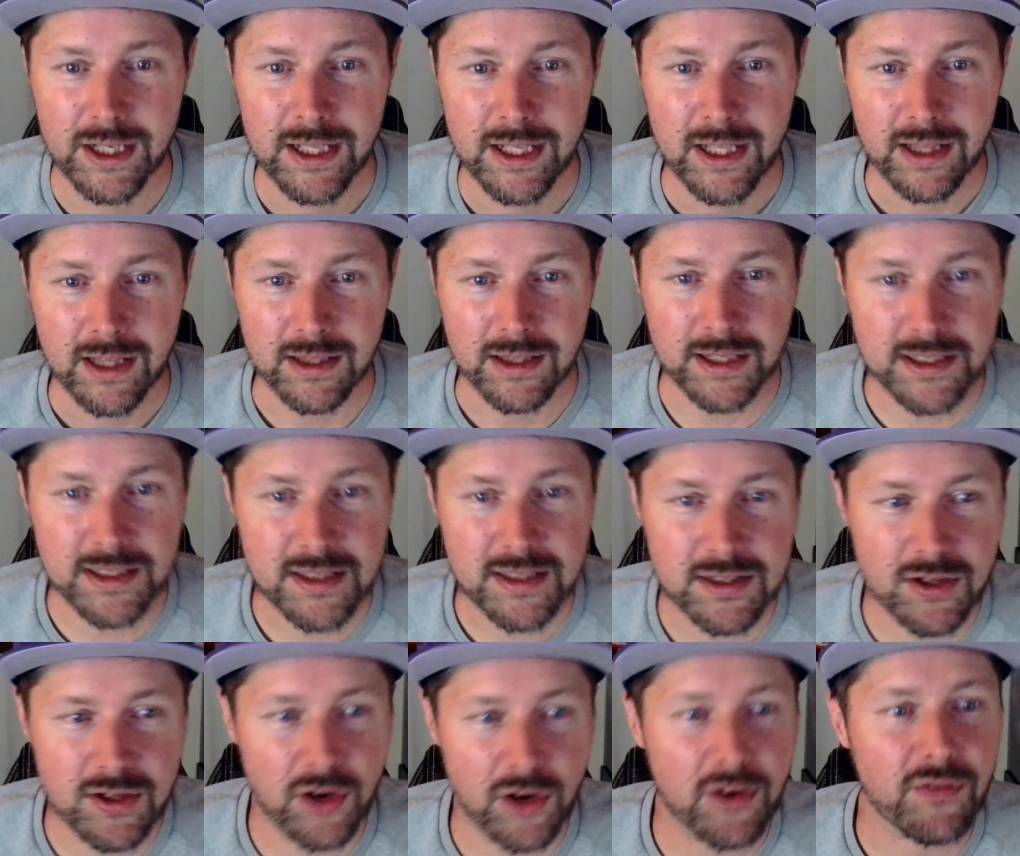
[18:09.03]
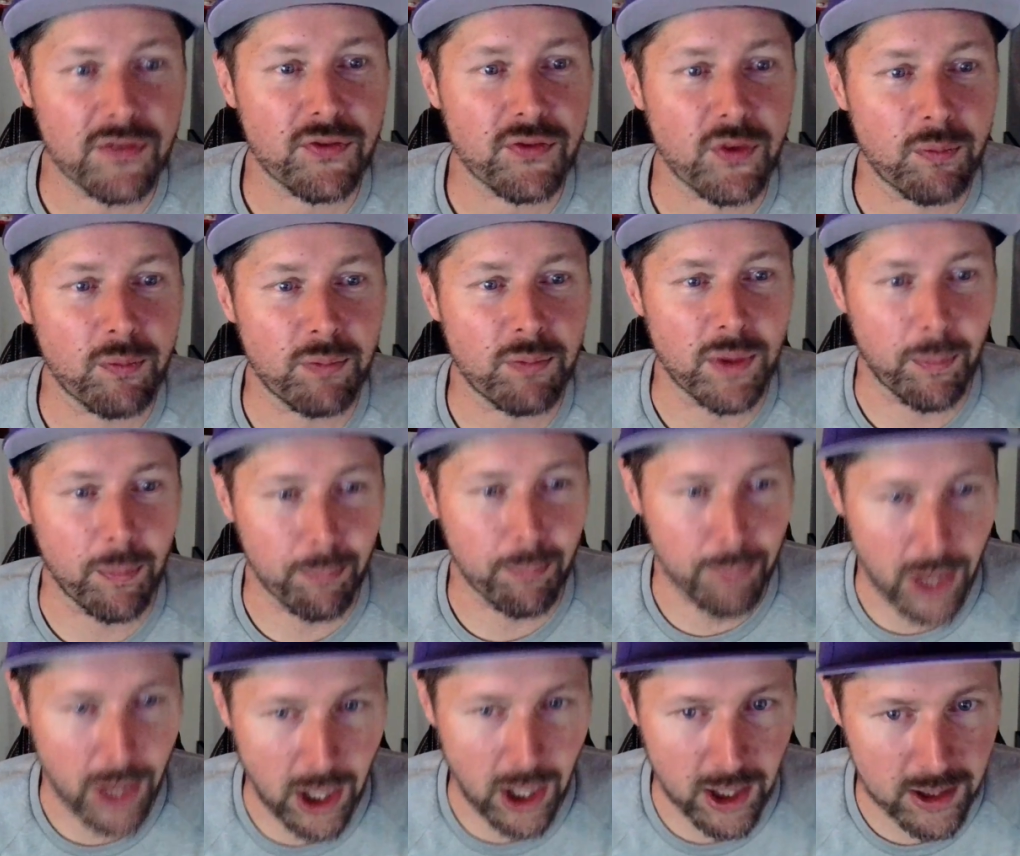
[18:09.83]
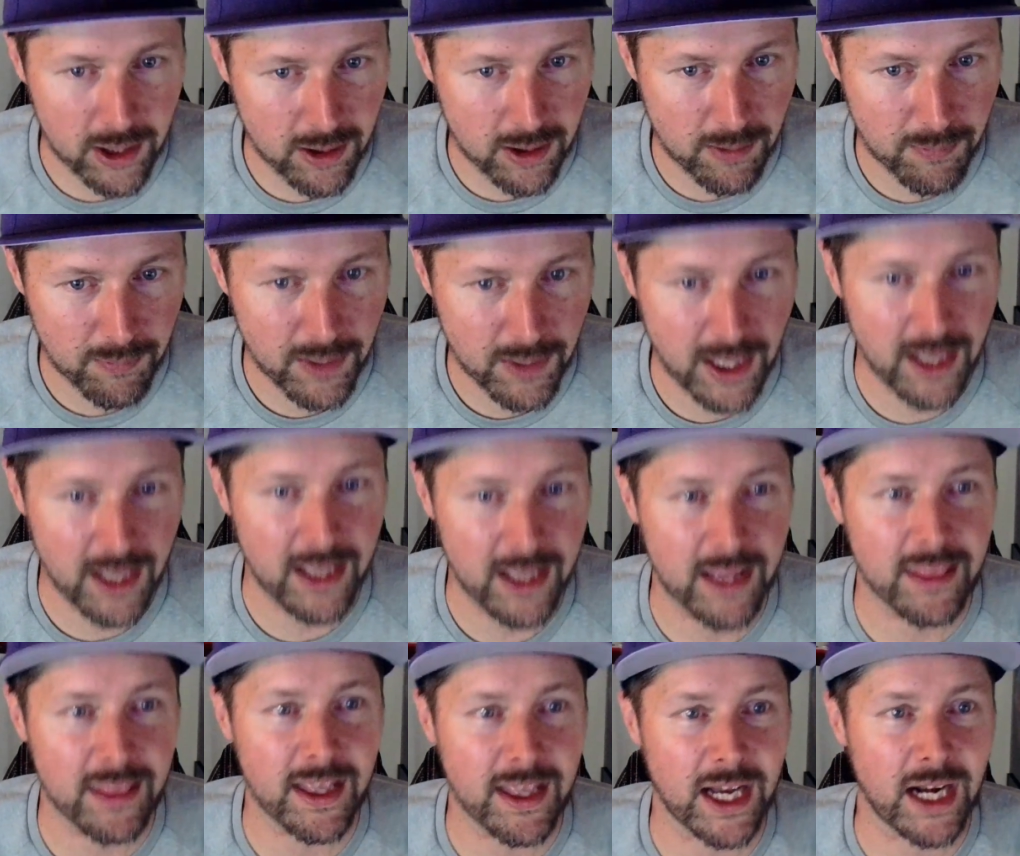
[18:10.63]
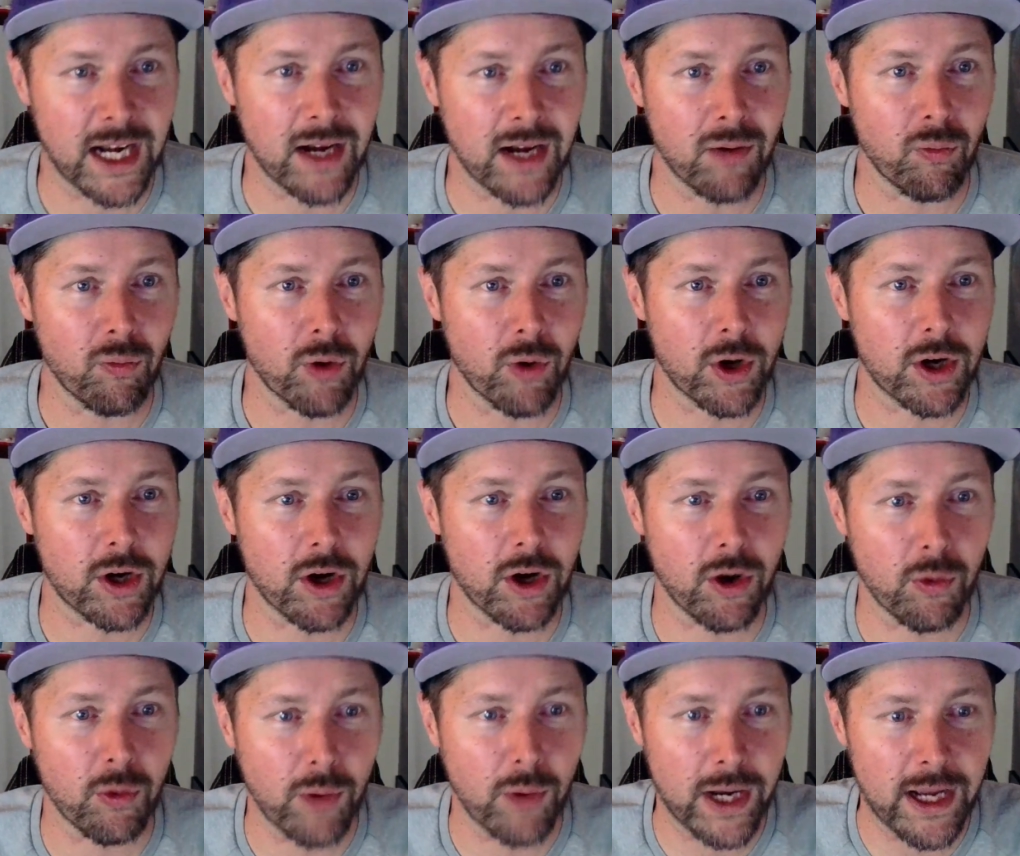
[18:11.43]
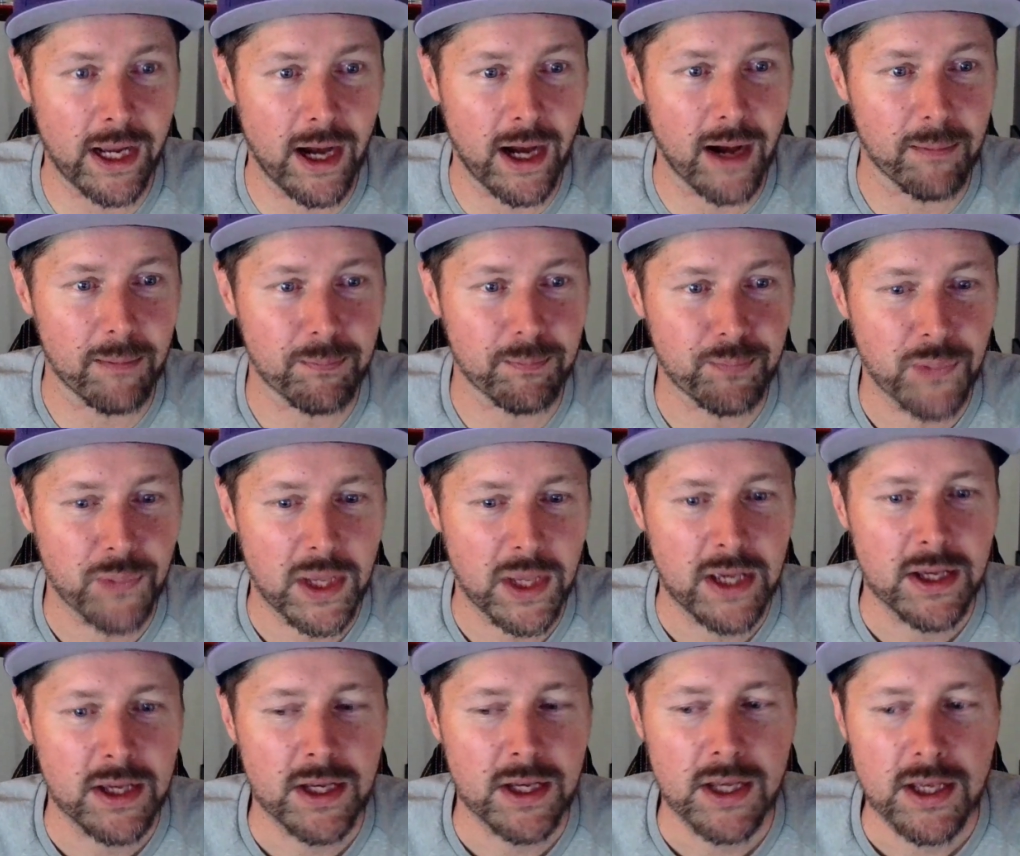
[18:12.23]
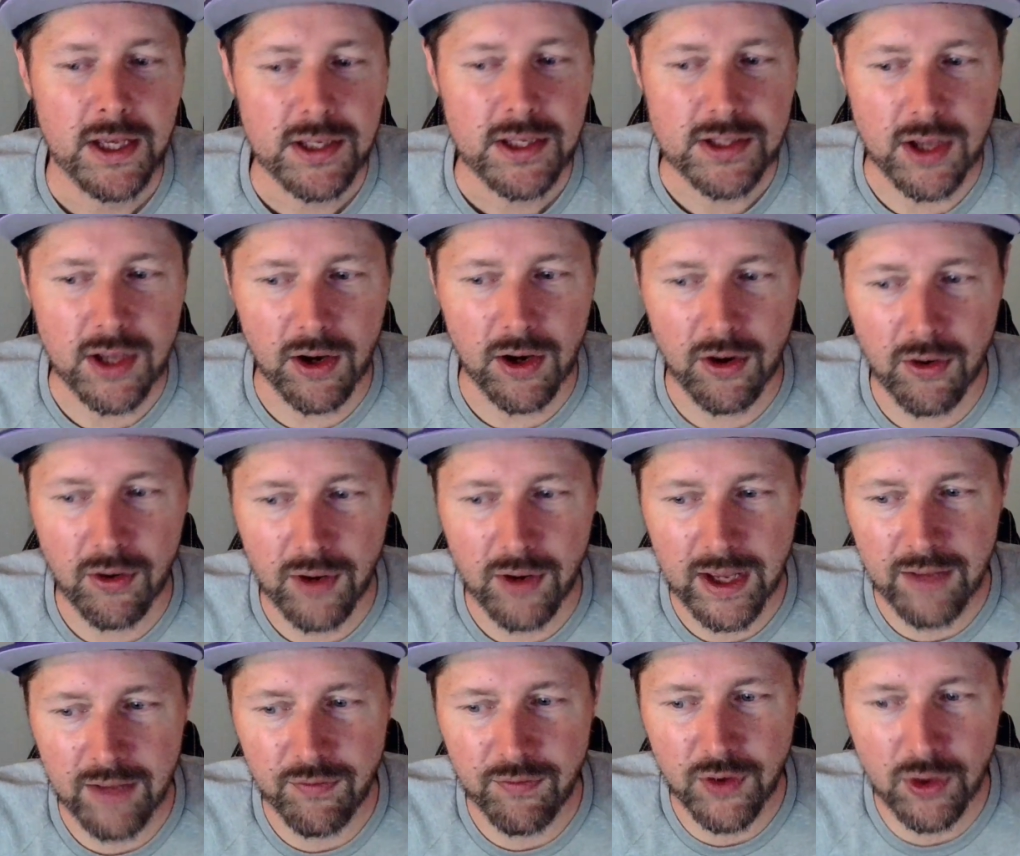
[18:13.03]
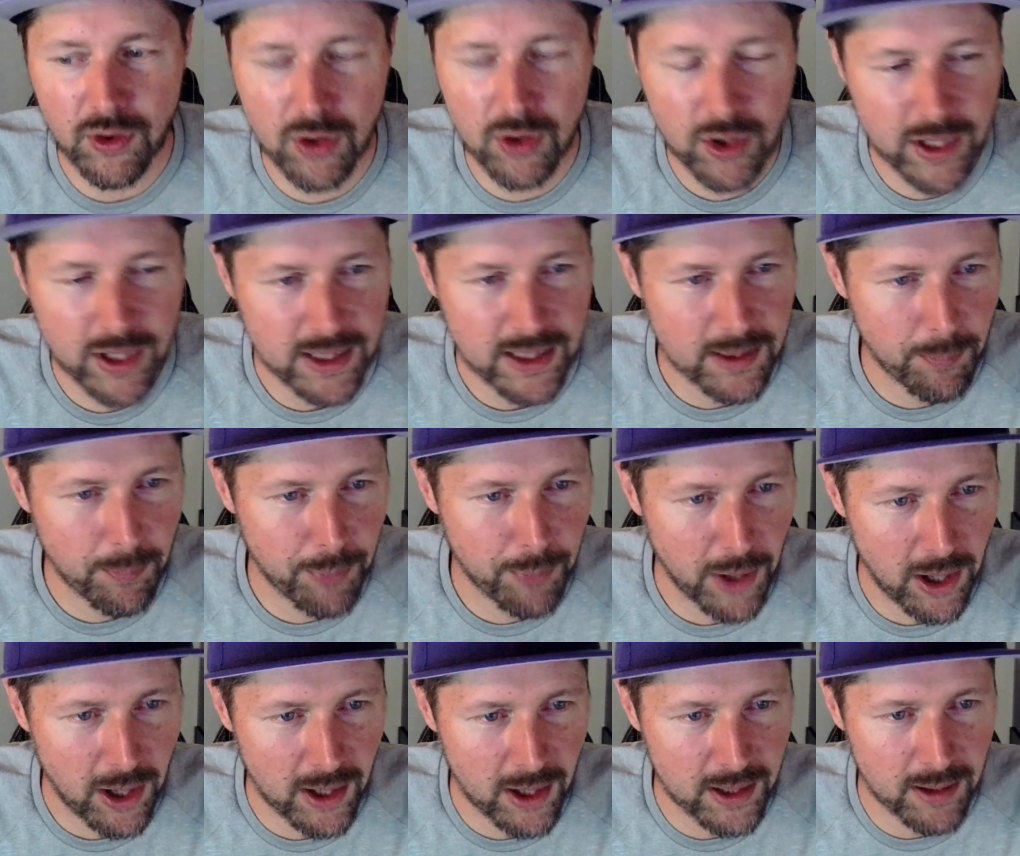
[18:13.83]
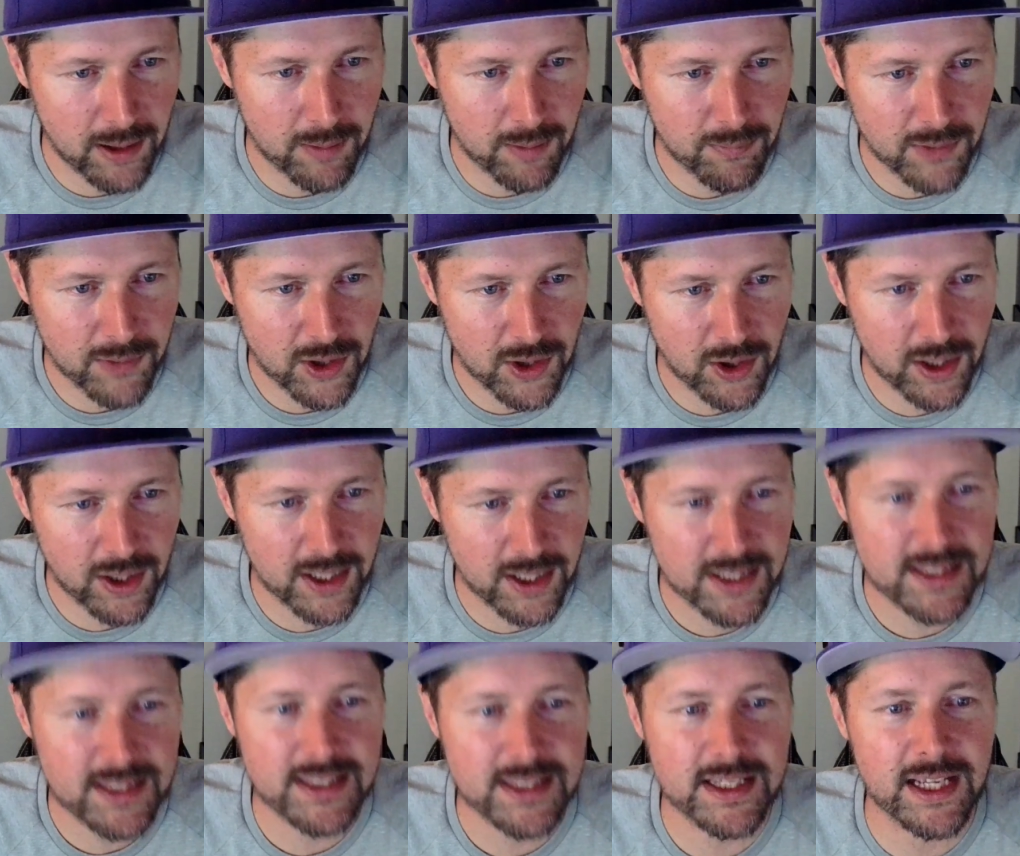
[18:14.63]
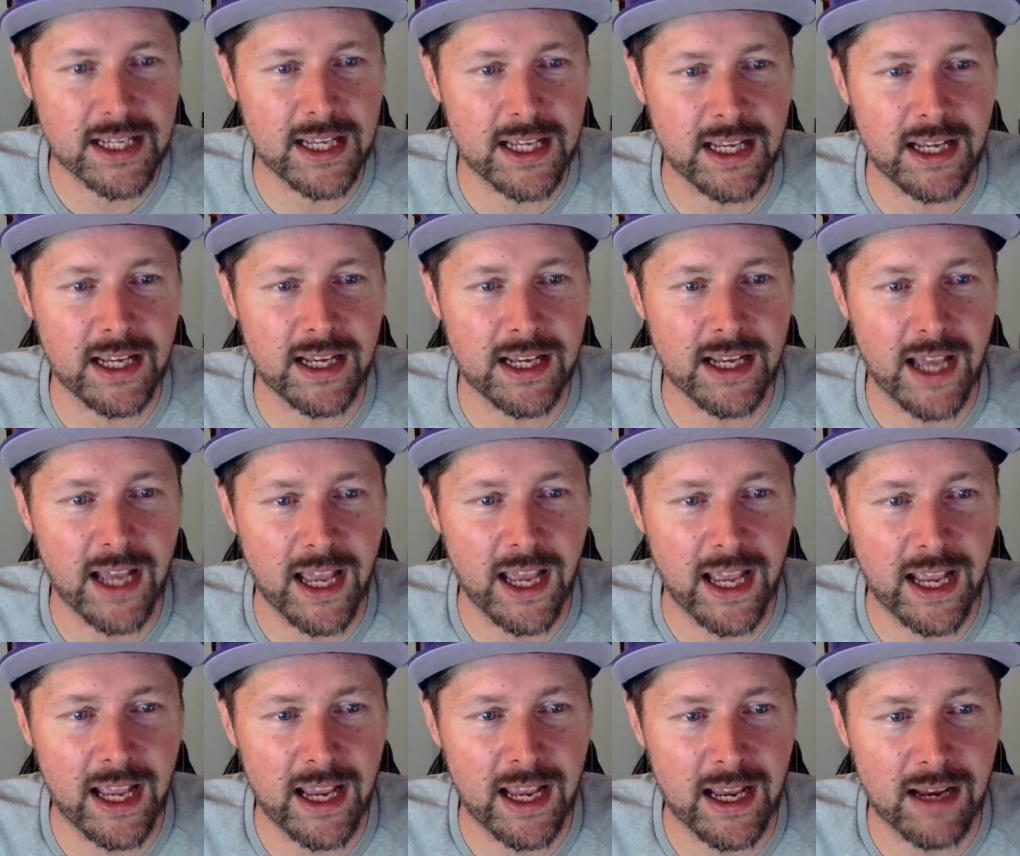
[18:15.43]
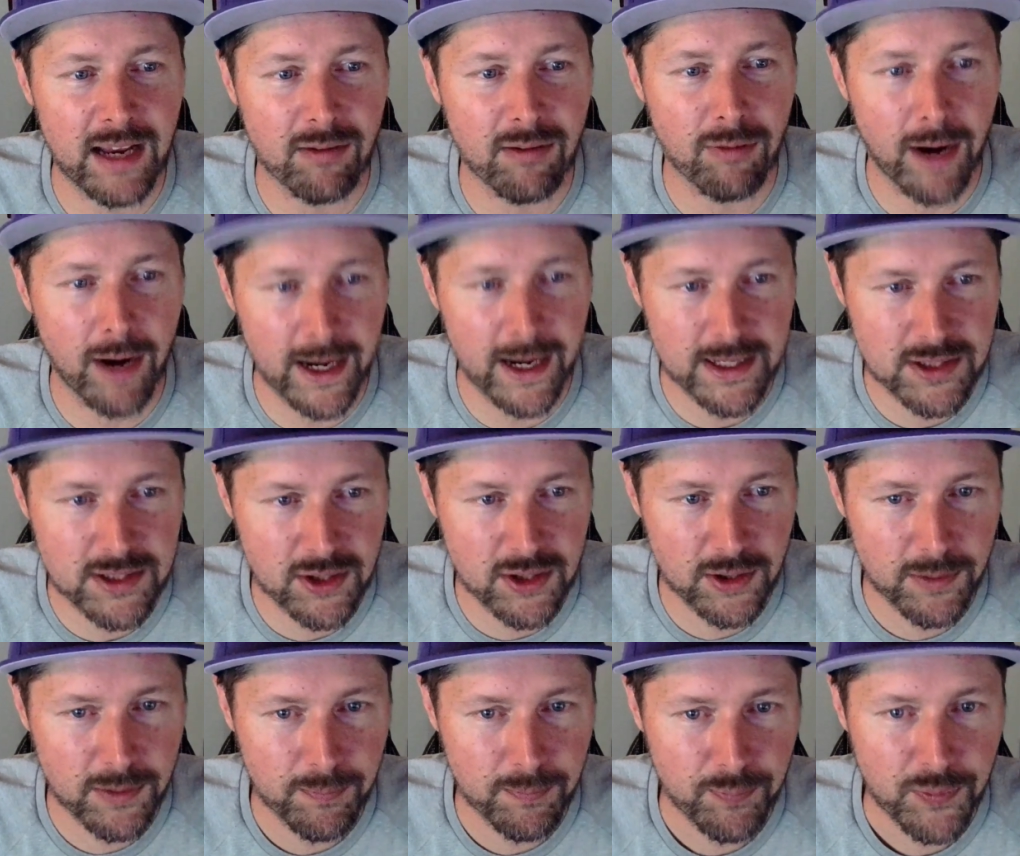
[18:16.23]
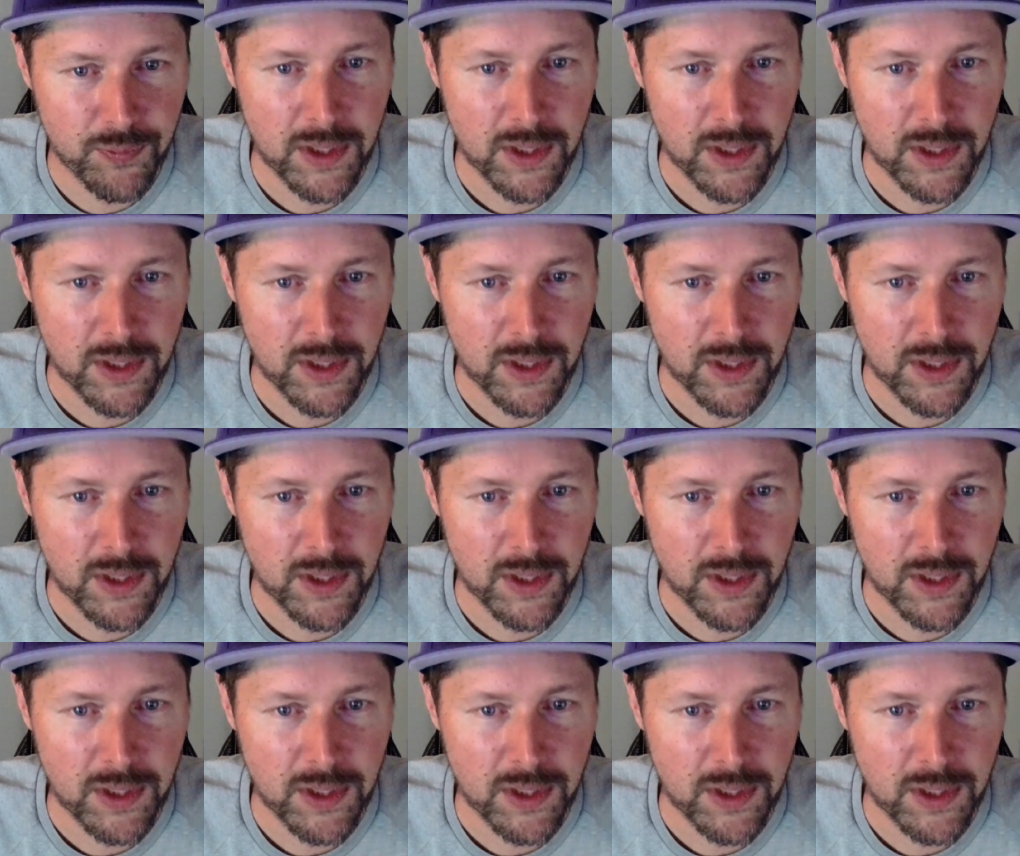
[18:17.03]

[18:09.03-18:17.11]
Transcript: Let's start from the bottom and then work our way up. So if you look at the bottom, you're going to see a riser.